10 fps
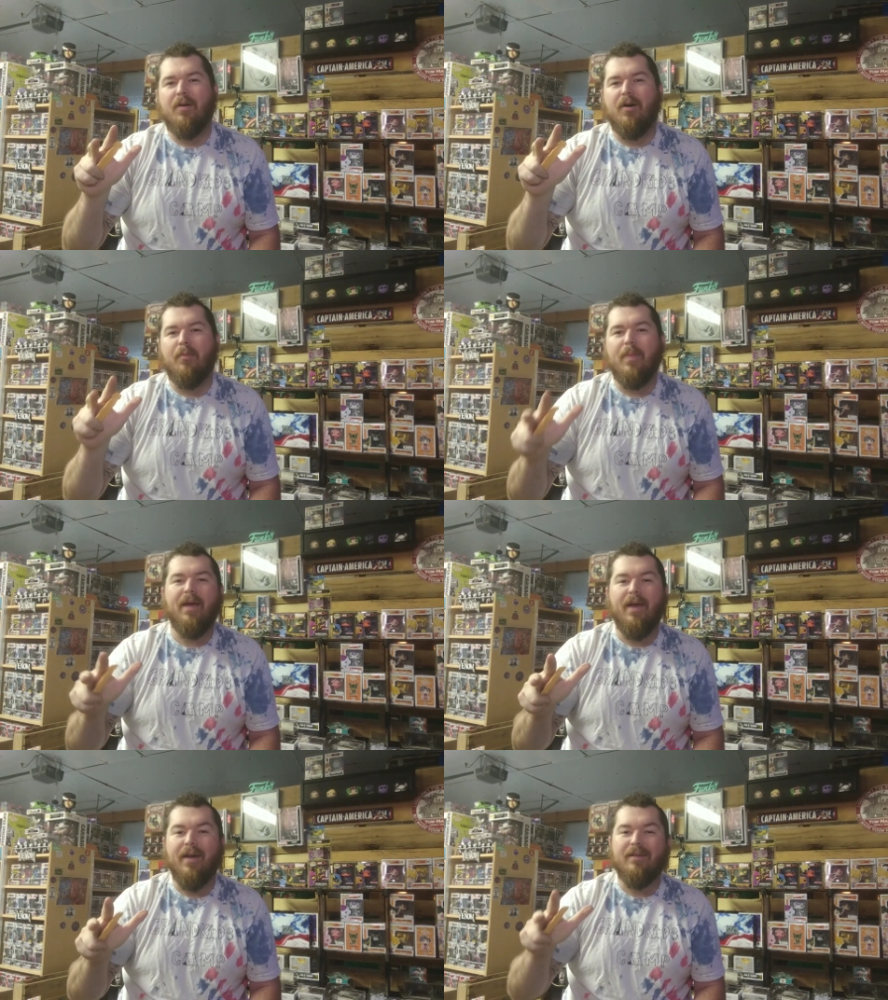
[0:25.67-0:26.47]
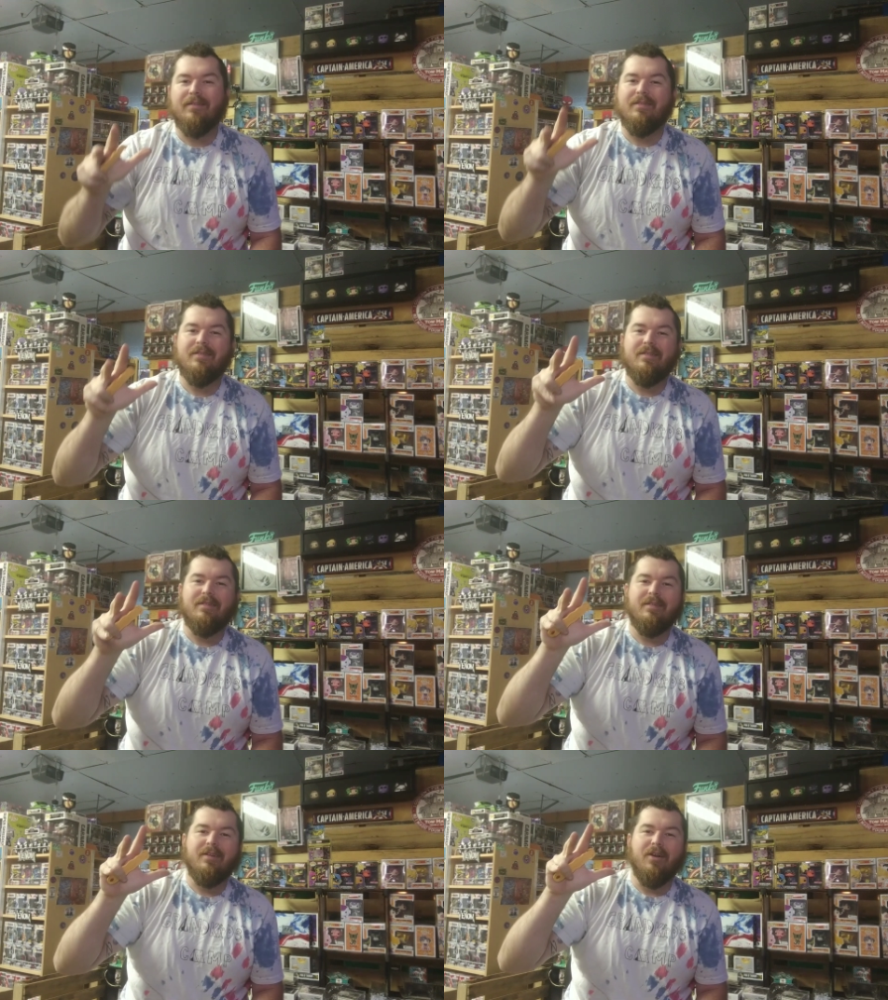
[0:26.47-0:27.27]
our man,
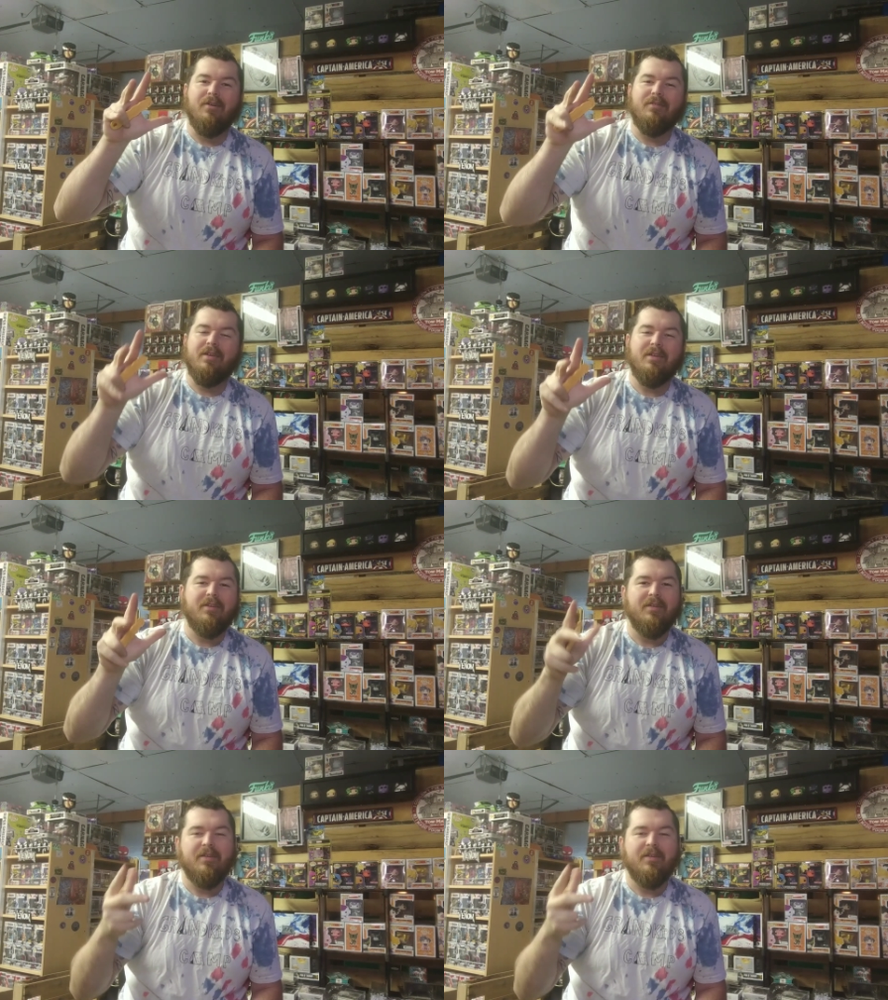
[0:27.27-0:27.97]
you know, he,